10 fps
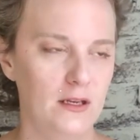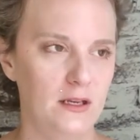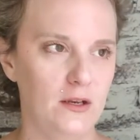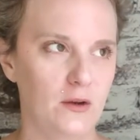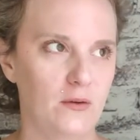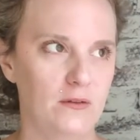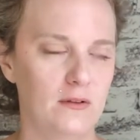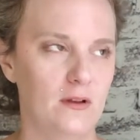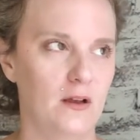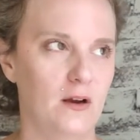you know
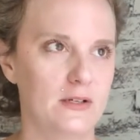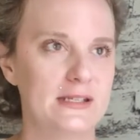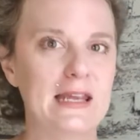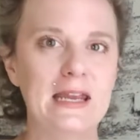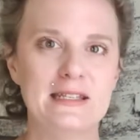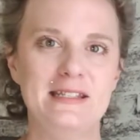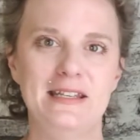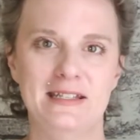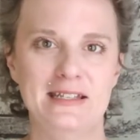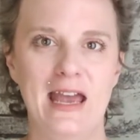our
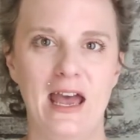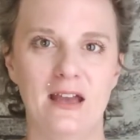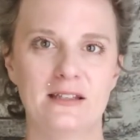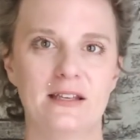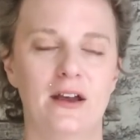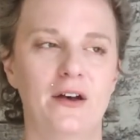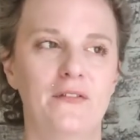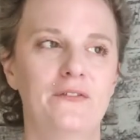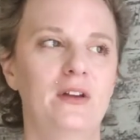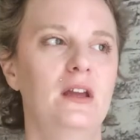sanctity intact
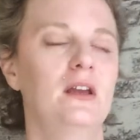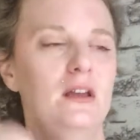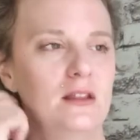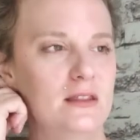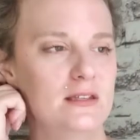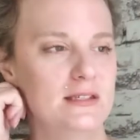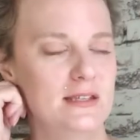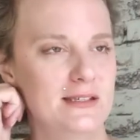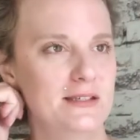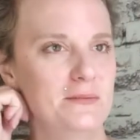of this
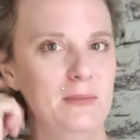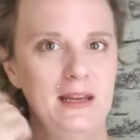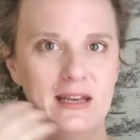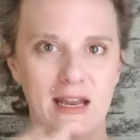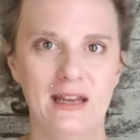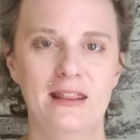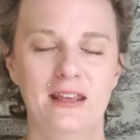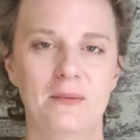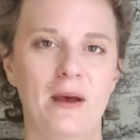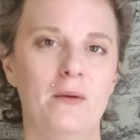doesn't mean
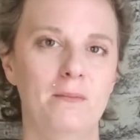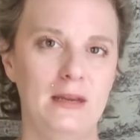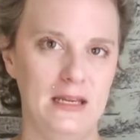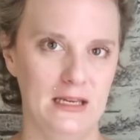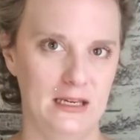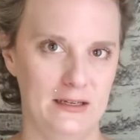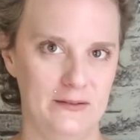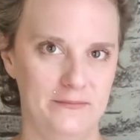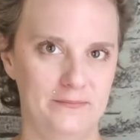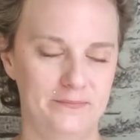anything about me
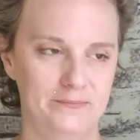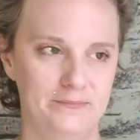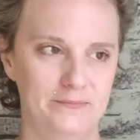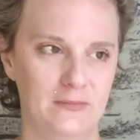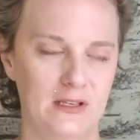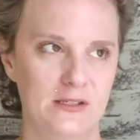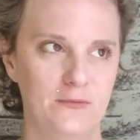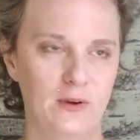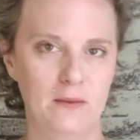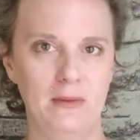because
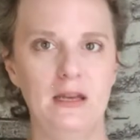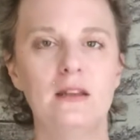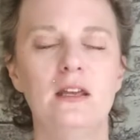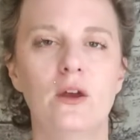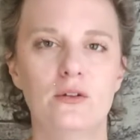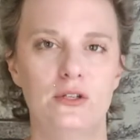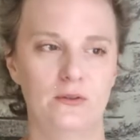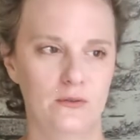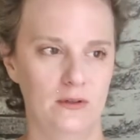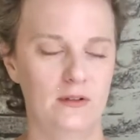if we immediately go
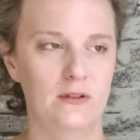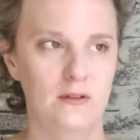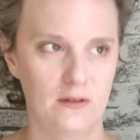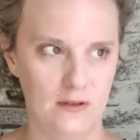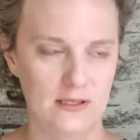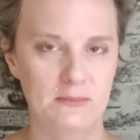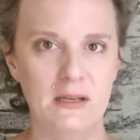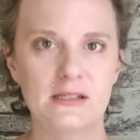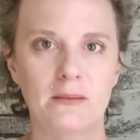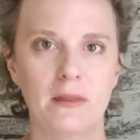to this
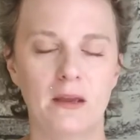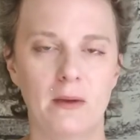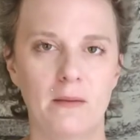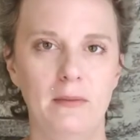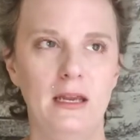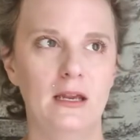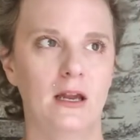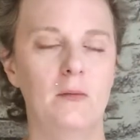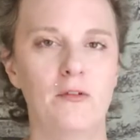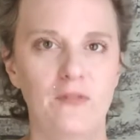means something about me
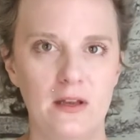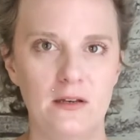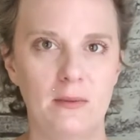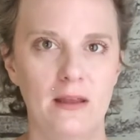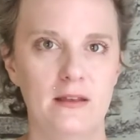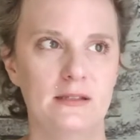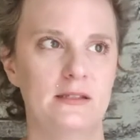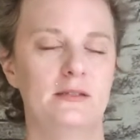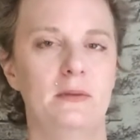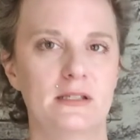i am offended by this
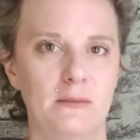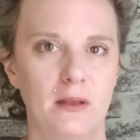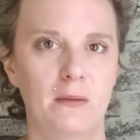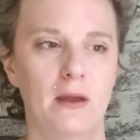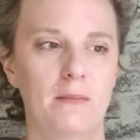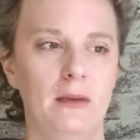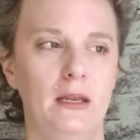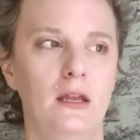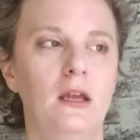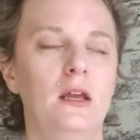this means something about
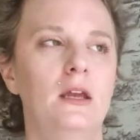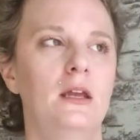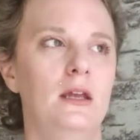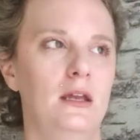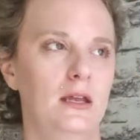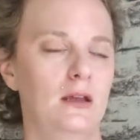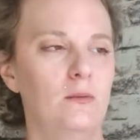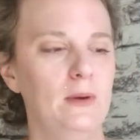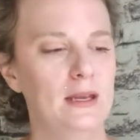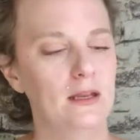me
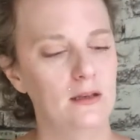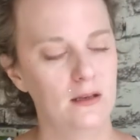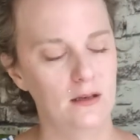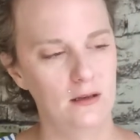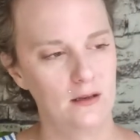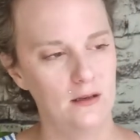we can